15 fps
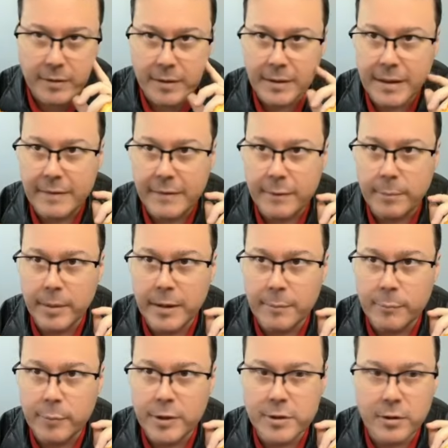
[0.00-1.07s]
Okay, let's play a
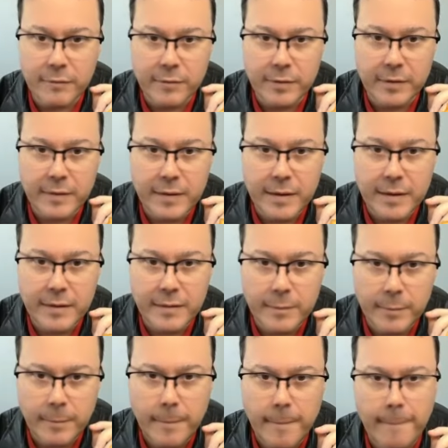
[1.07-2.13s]
Preacher of the
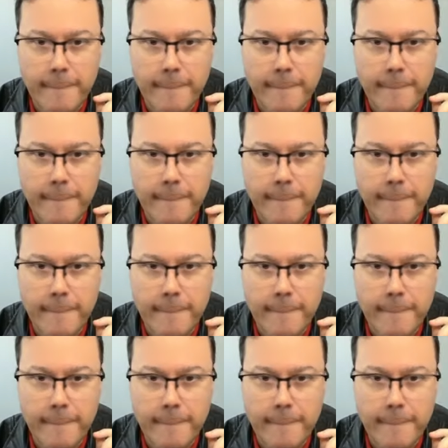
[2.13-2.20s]
Schism.